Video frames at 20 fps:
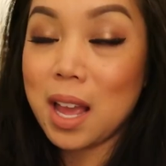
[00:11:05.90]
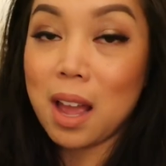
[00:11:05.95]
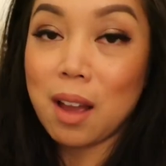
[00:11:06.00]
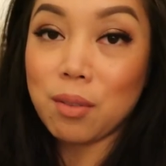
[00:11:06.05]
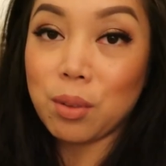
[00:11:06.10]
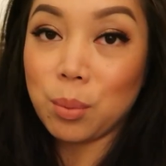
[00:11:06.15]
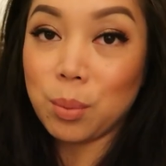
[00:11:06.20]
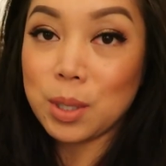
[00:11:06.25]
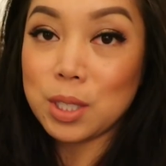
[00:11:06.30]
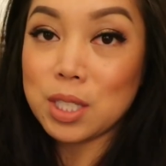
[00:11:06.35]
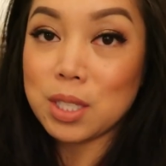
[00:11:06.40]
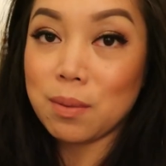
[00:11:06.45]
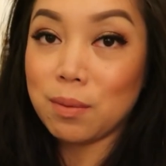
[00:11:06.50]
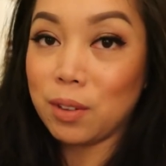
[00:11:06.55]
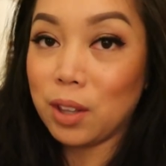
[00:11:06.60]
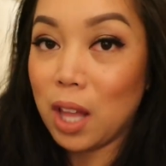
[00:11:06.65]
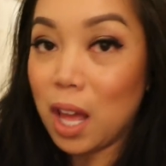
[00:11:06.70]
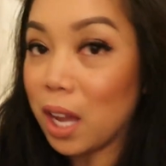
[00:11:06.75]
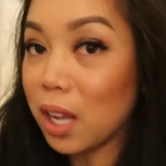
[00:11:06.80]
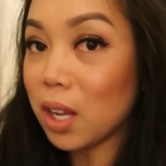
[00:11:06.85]
I have the worst of
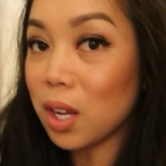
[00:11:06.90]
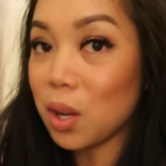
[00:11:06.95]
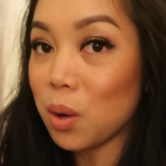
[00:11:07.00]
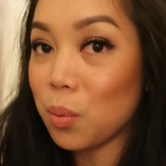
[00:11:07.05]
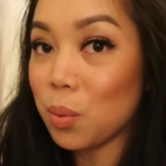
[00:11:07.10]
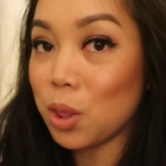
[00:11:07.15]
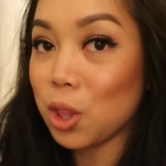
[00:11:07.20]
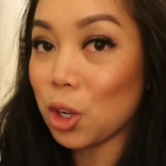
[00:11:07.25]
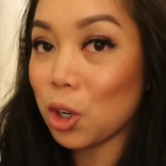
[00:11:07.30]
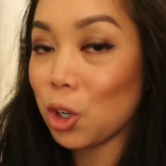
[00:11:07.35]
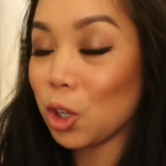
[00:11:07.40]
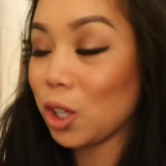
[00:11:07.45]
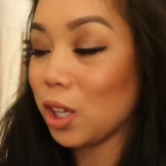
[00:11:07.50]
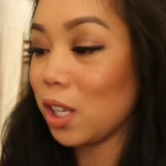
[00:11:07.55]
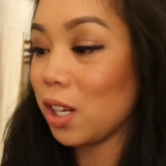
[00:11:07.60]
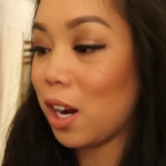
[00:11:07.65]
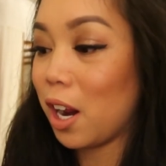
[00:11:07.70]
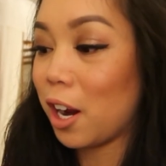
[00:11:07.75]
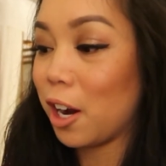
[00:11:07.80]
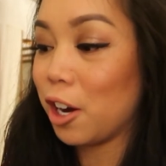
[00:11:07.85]
luck with the
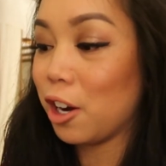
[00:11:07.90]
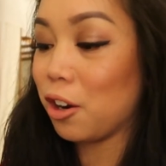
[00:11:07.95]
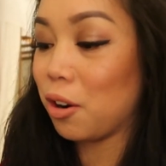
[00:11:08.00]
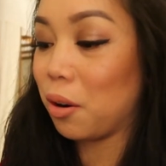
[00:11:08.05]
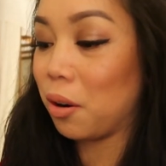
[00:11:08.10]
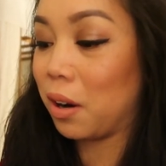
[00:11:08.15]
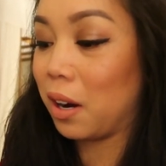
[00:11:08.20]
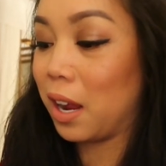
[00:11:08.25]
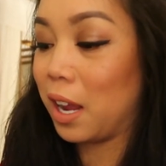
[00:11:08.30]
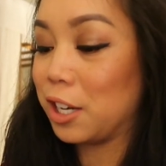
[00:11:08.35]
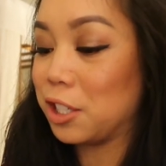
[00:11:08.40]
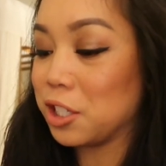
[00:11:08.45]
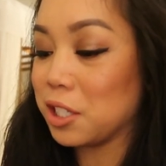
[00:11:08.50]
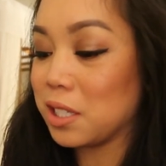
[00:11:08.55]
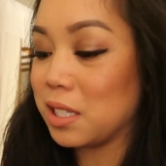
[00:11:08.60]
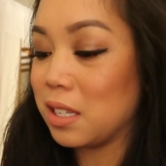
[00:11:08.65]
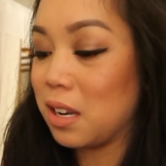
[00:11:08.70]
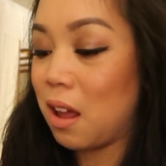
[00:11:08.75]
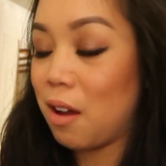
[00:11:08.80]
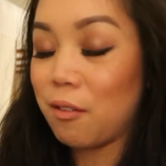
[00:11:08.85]
curling iron, or I
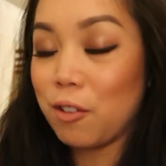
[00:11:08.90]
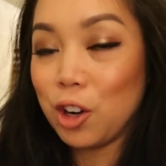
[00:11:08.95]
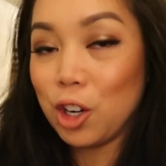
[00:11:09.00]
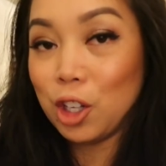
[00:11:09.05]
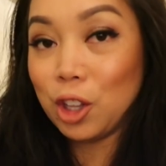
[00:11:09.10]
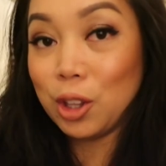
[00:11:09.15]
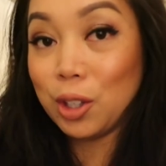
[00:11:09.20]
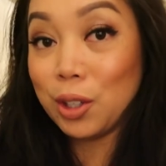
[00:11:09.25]
just never